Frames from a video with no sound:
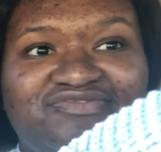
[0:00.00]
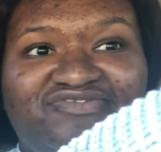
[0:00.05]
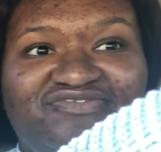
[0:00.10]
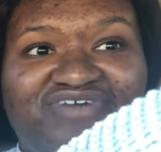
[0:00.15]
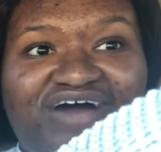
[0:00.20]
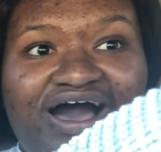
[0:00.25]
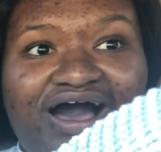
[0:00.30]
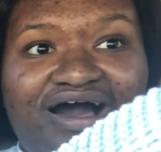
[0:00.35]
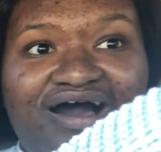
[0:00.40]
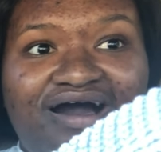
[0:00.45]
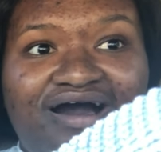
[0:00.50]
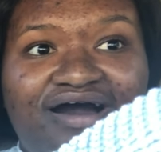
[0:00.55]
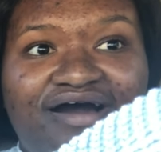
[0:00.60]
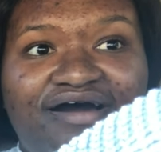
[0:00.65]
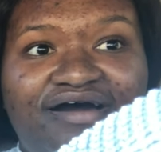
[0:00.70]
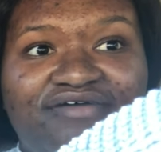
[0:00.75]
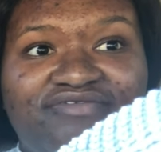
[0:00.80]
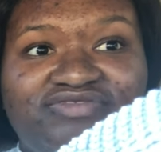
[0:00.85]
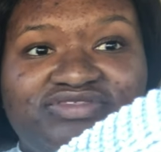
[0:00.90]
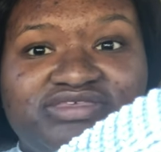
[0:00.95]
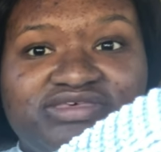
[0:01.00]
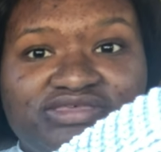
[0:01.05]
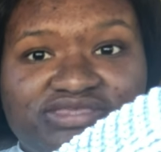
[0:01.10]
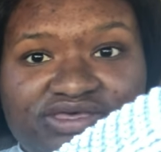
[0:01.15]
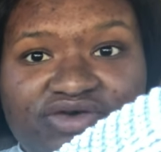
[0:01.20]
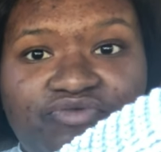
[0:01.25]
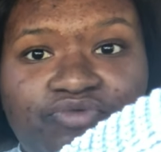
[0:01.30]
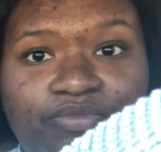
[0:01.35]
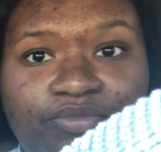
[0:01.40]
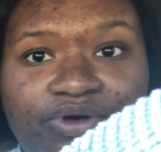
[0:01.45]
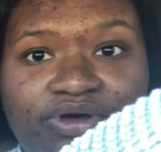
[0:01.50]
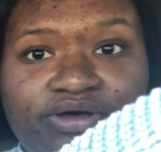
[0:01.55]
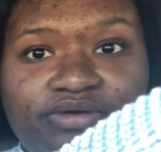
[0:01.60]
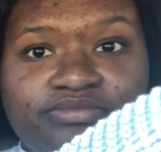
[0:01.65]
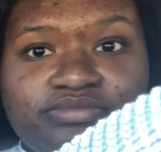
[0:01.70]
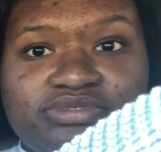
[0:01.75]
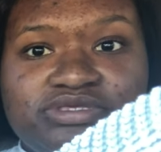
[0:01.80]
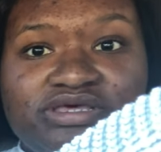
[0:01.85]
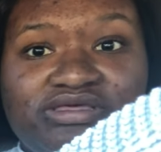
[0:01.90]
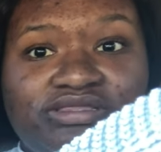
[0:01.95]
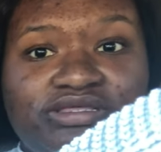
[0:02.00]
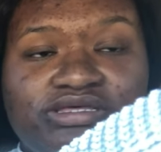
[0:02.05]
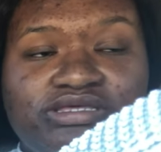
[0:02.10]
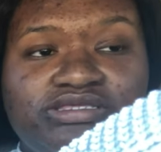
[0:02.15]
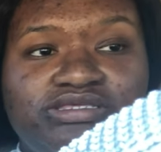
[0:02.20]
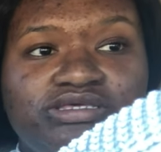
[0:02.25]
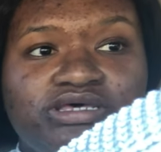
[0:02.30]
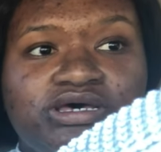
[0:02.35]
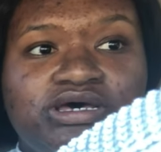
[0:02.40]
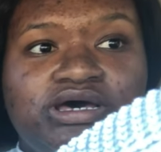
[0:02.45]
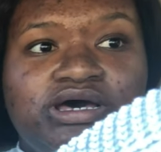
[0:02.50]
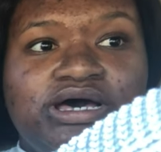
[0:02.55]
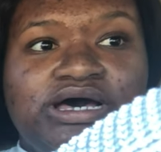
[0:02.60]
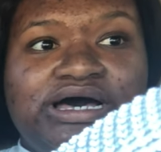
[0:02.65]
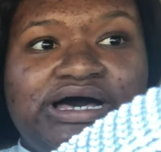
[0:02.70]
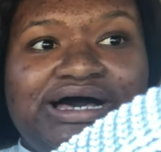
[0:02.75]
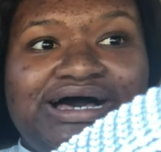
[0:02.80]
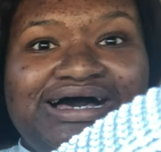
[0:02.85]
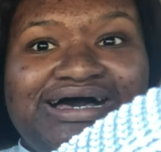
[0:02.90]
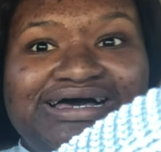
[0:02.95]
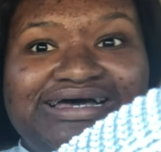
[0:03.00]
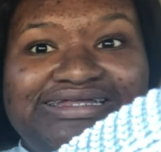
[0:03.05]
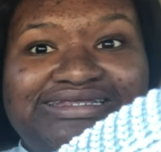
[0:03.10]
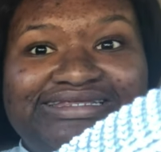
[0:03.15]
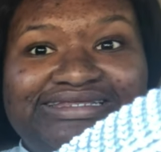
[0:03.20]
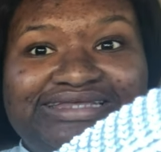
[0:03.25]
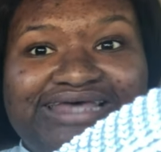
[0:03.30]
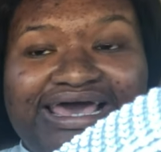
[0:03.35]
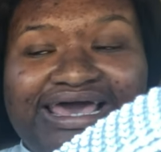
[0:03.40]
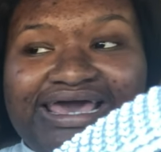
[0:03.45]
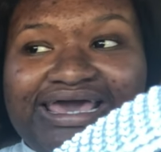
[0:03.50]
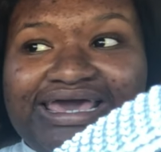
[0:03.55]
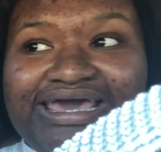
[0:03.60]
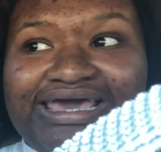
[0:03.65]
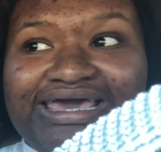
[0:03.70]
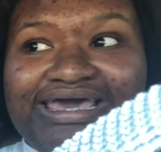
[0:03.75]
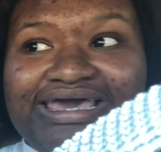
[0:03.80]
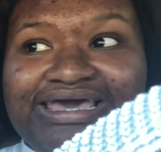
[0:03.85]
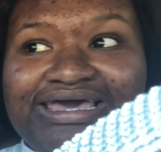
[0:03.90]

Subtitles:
5 to 7 pumps of this a day.